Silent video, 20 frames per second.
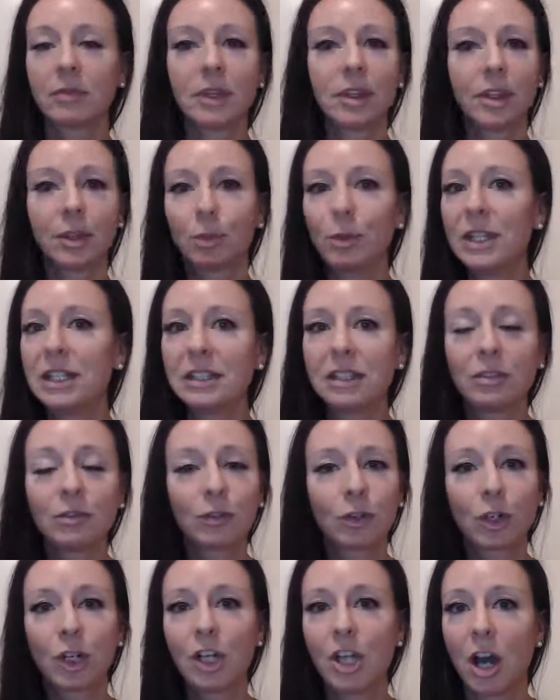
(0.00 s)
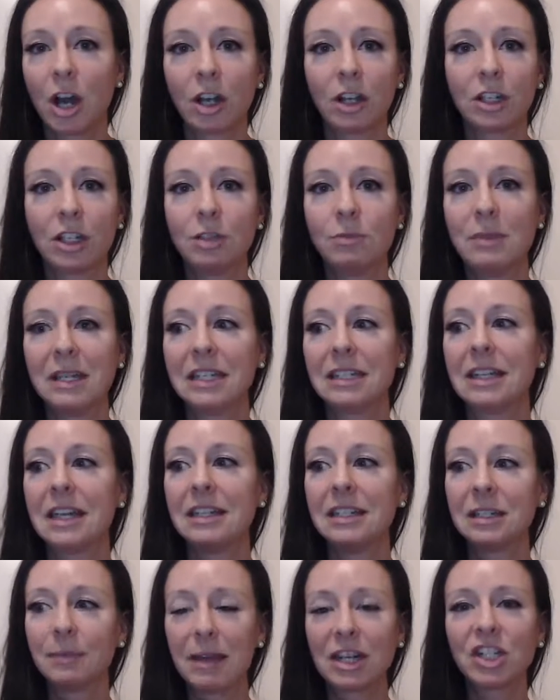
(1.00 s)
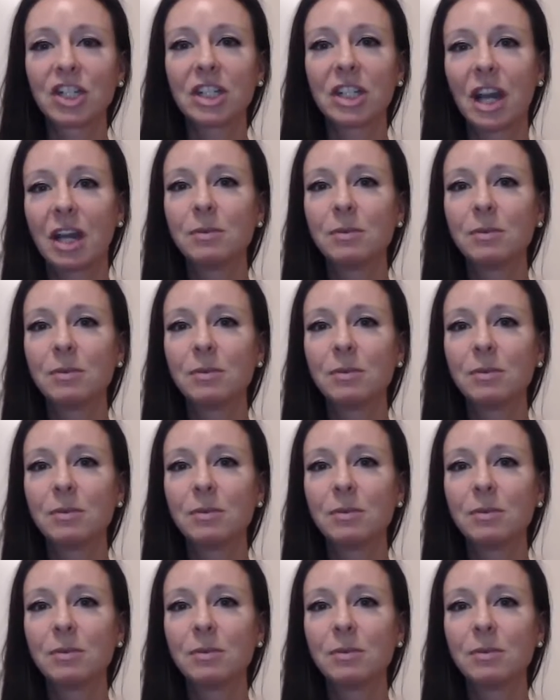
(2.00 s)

the reason for an argument. And especially,